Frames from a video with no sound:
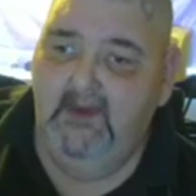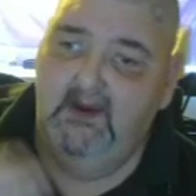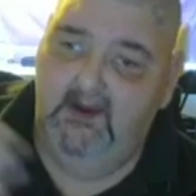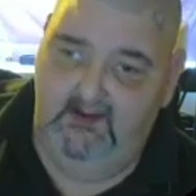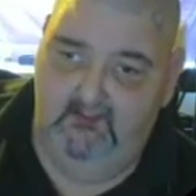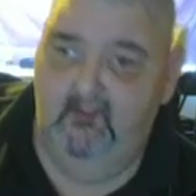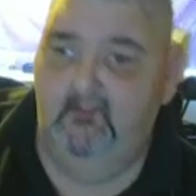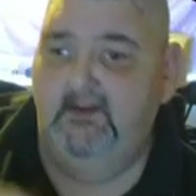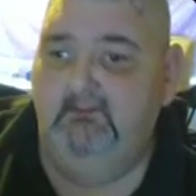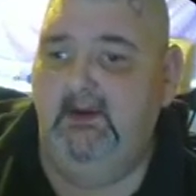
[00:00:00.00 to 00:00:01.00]
in
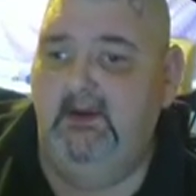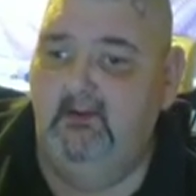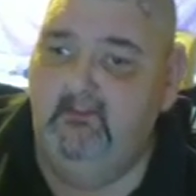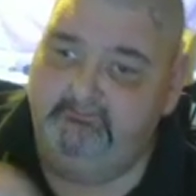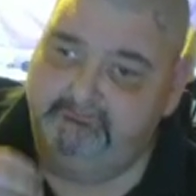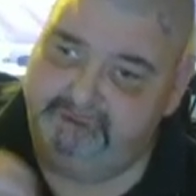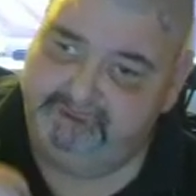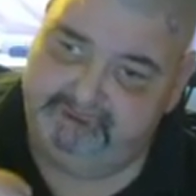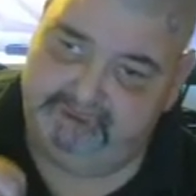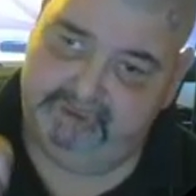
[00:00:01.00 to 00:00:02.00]
homemade mayo.
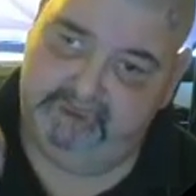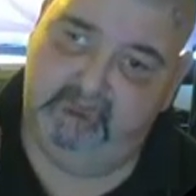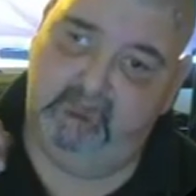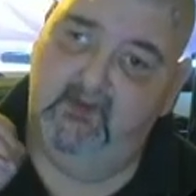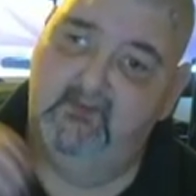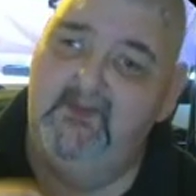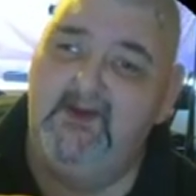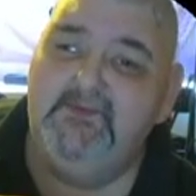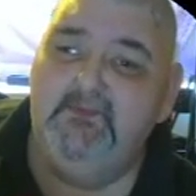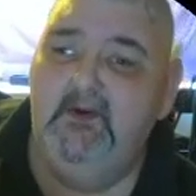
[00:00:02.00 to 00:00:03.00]

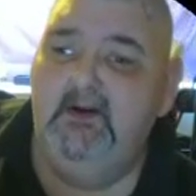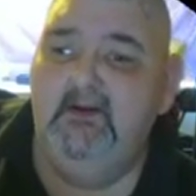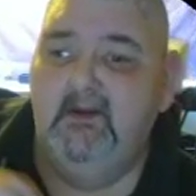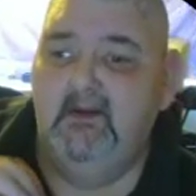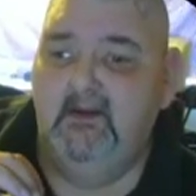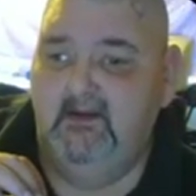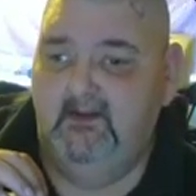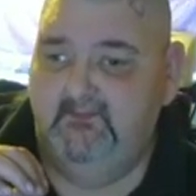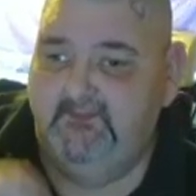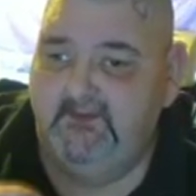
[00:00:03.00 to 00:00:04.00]
Next one is
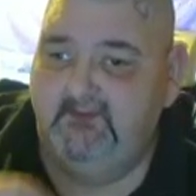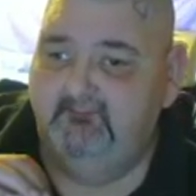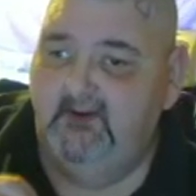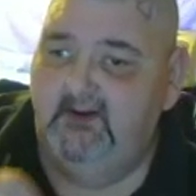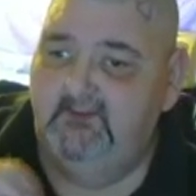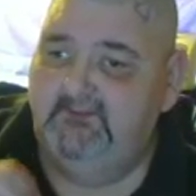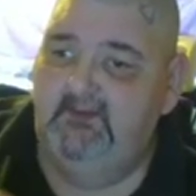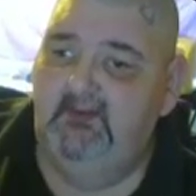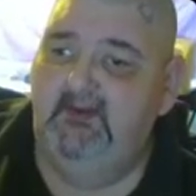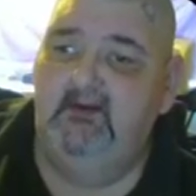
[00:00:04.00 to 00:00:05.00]
chicken fried
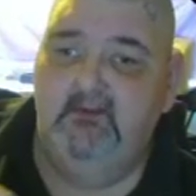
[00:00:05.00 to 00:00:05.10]
chili. I'm going